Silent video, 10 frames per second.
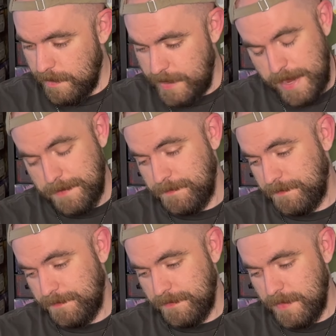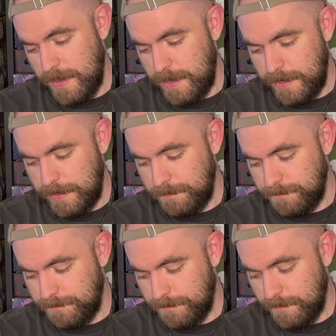yeah. Um,
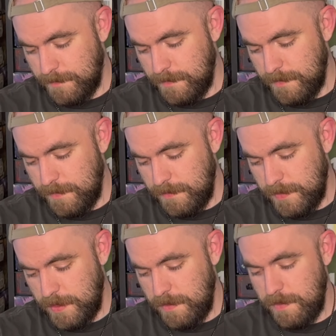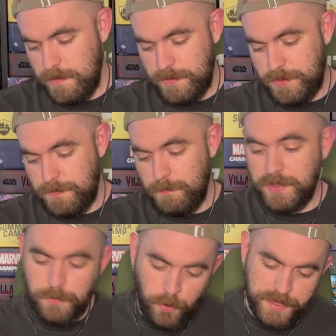but
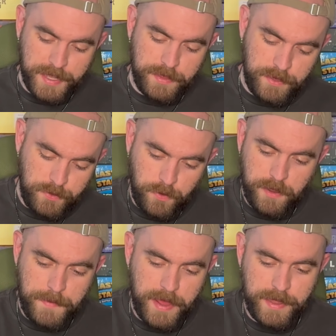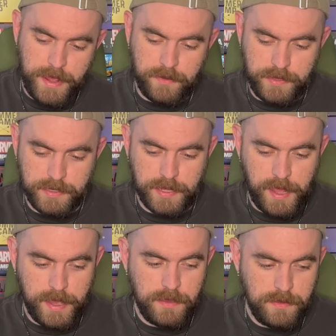the point that where I'm at now is
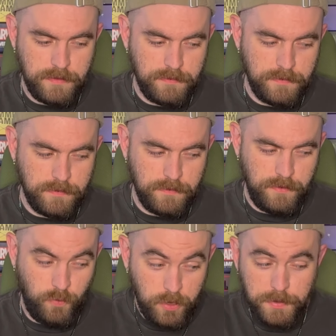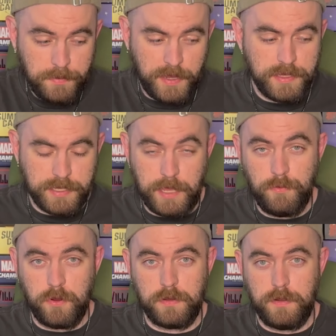I will be playing this game
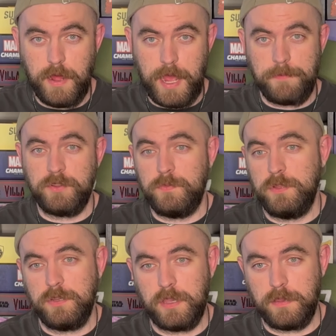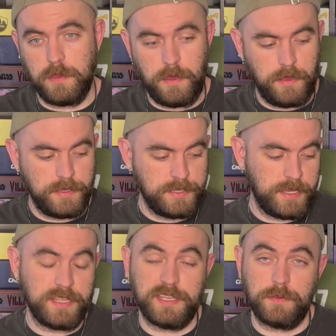more. I'm going to be looking on
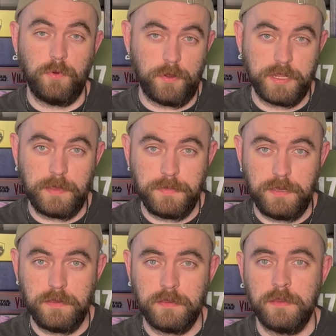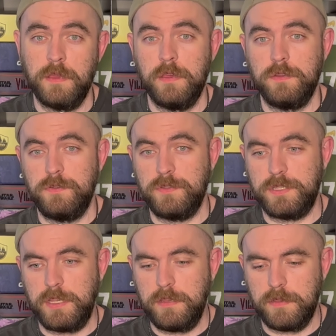sites like Board Game Geek to
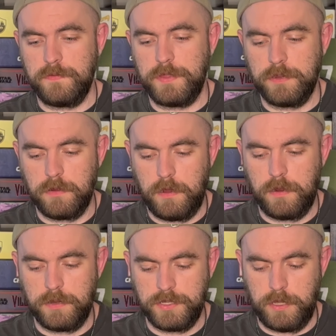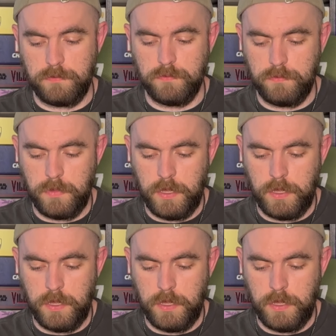see if there are some